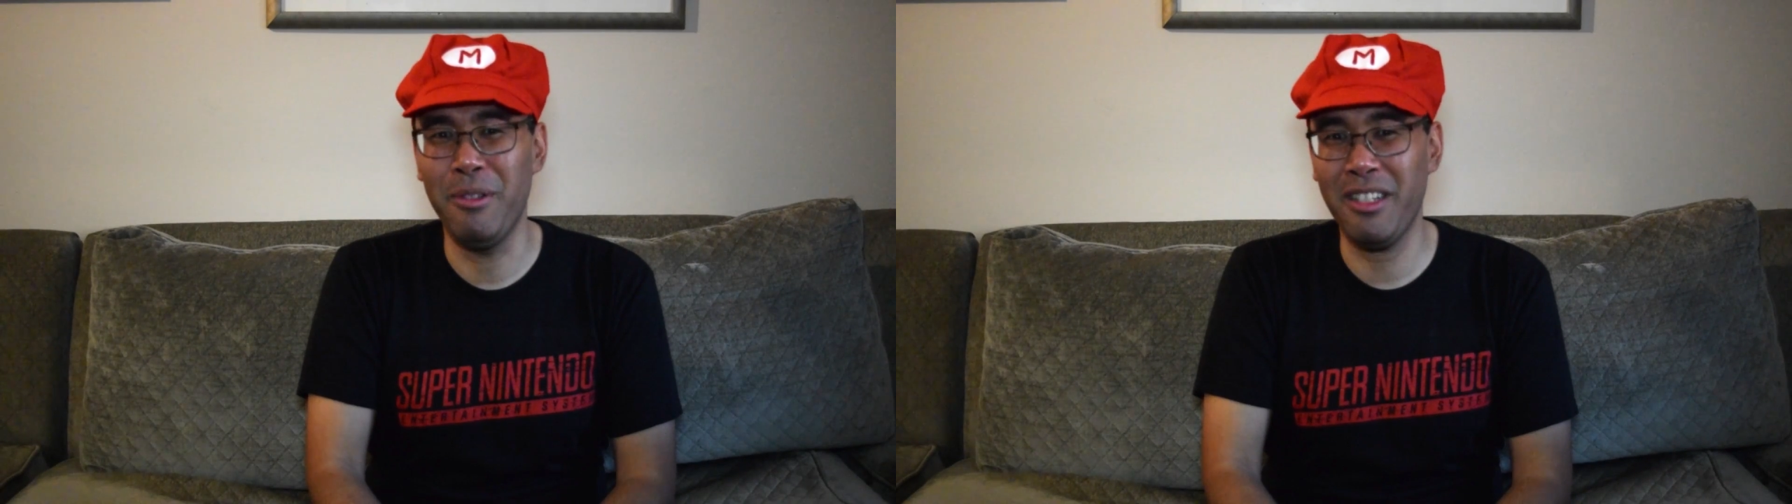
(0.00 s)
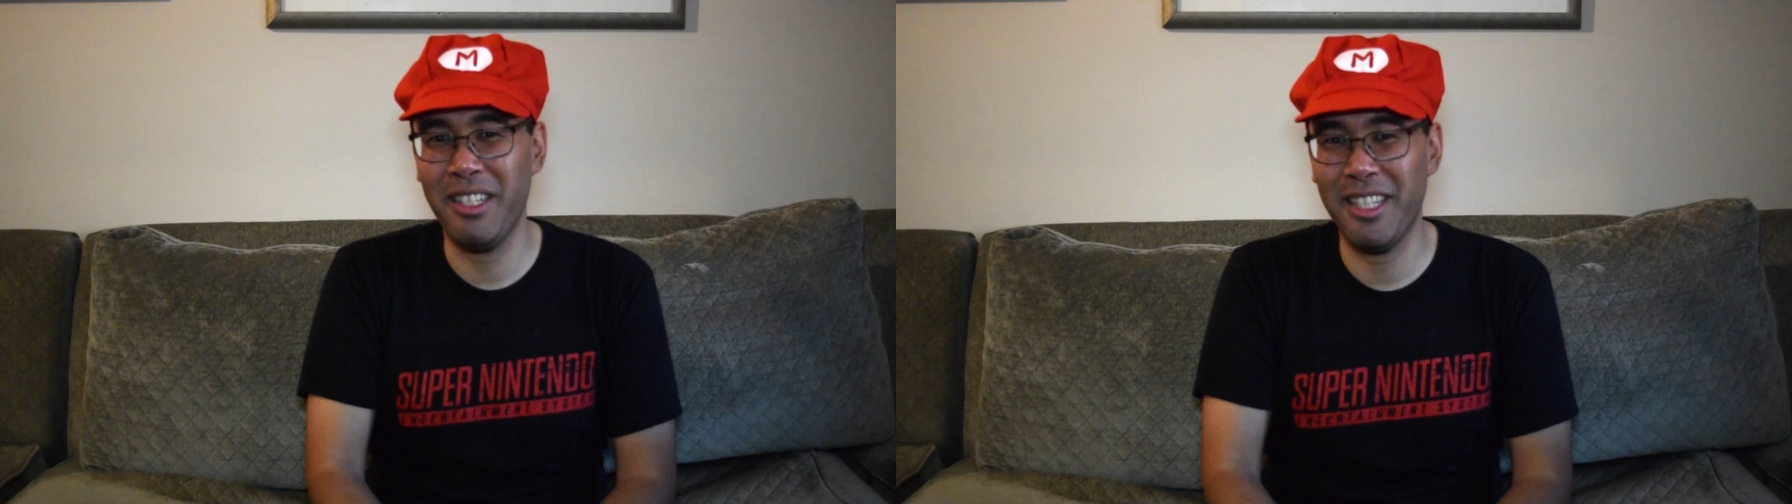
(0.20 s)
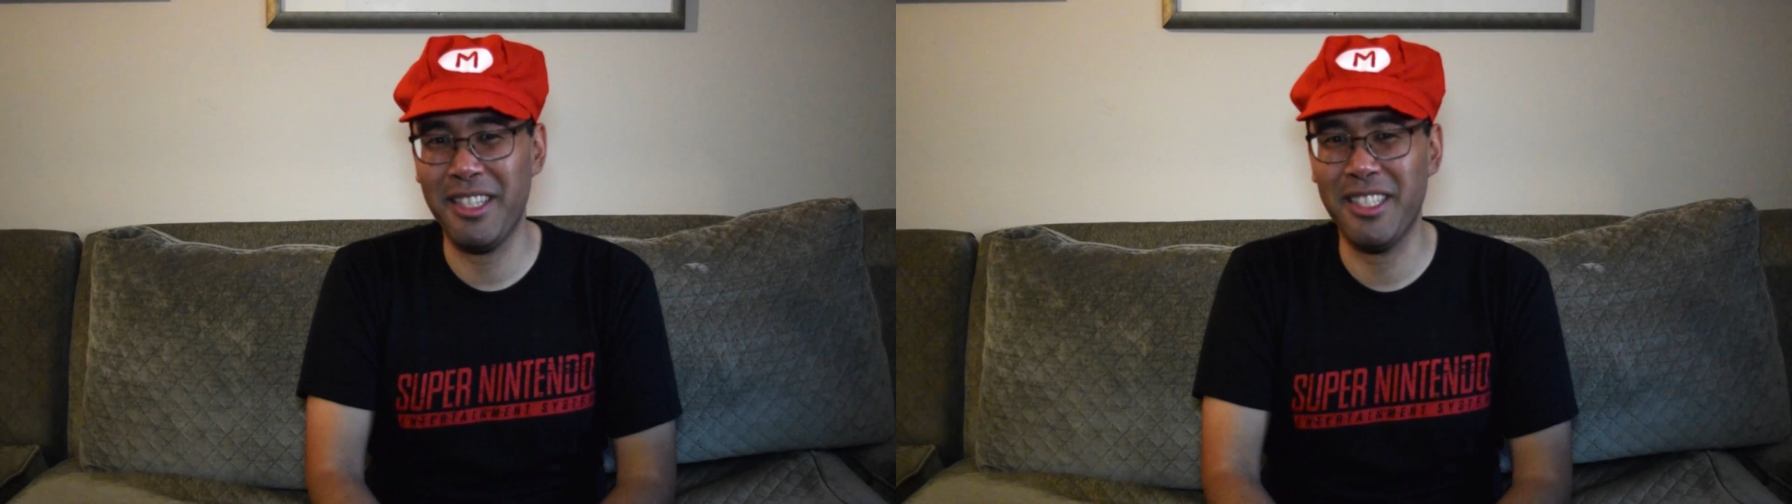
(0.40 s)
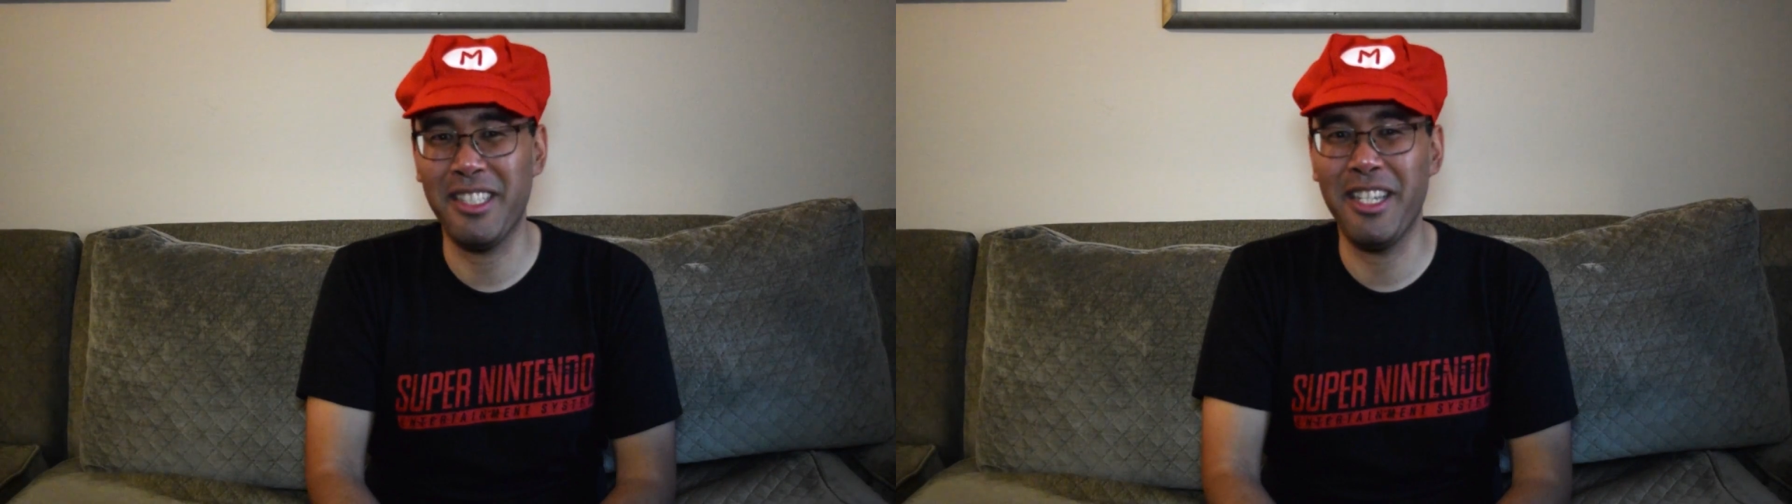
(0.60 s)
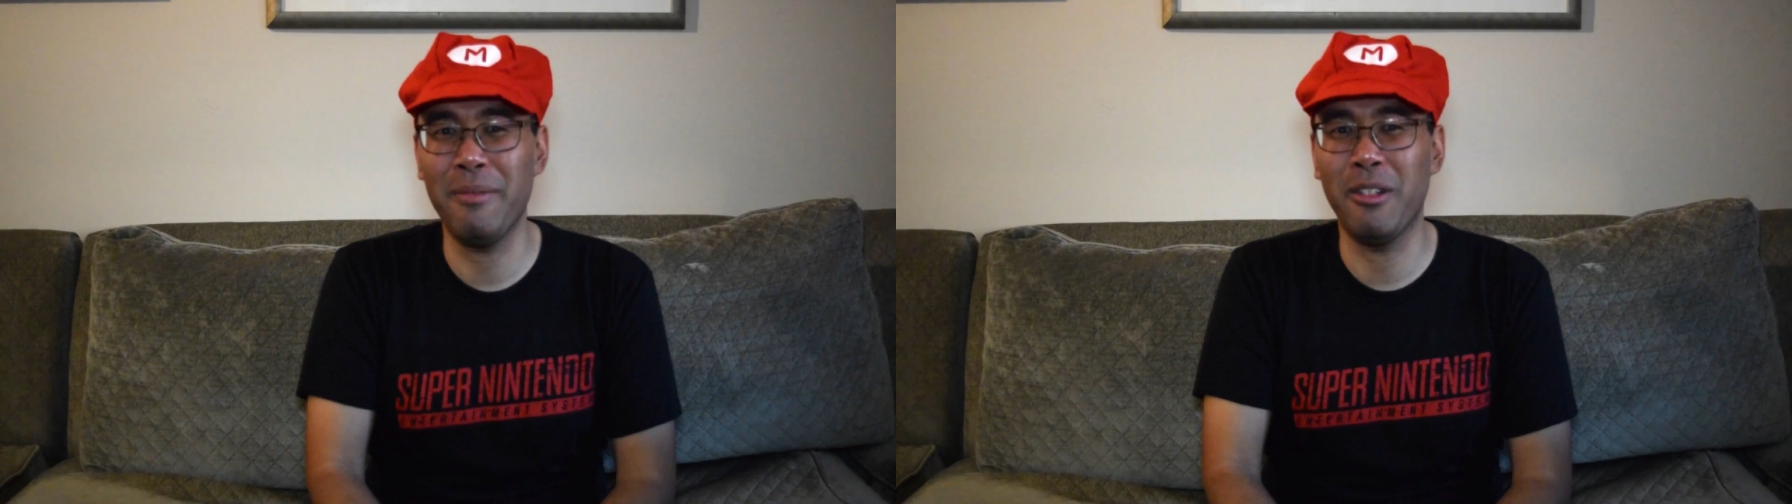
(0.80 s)
You can get this
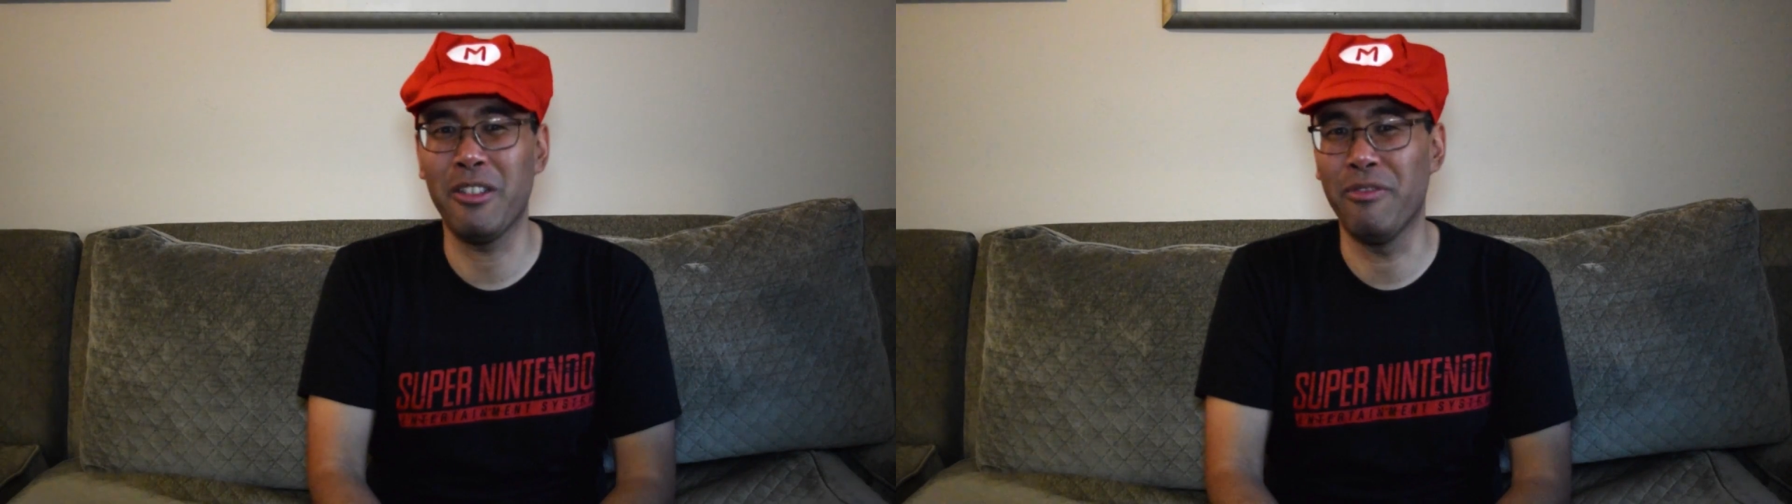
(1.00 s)
game on the